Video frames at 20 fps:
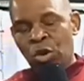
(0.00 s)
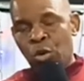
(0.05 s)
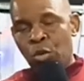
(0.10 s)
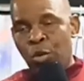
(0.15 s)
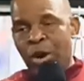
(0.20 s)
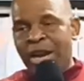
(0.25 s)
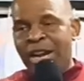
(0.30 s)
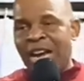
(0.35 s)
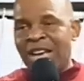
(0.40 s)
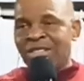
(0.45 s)

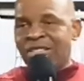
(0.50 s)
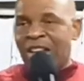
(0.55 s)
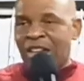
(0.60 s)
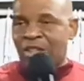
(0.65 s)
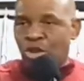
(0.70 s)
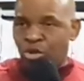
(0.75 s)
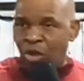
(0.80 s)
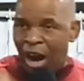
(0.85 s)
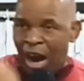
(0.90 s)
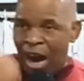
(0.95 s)
Winners
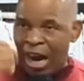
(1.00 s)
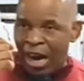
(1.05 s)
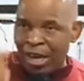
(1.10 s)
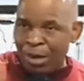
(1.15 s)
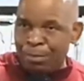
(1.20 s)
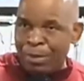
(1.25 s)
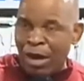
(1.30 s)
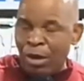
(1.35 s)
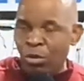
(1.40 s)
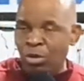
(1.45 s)
get tried,
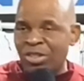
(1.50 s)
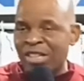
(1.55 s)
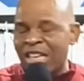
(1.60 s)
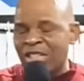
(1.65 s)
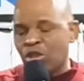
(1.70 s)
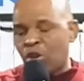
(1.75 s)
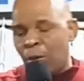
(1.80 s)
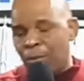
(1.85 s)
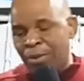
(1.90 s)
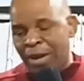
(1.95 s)
but
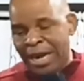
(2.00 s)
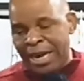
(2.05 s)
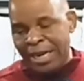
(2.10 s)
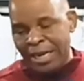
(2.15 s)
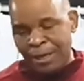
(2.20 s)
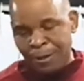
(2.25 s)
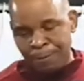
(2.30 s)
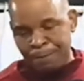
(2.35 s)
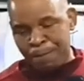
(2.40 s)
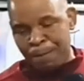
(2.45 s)
losers
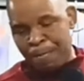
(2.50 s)
complain.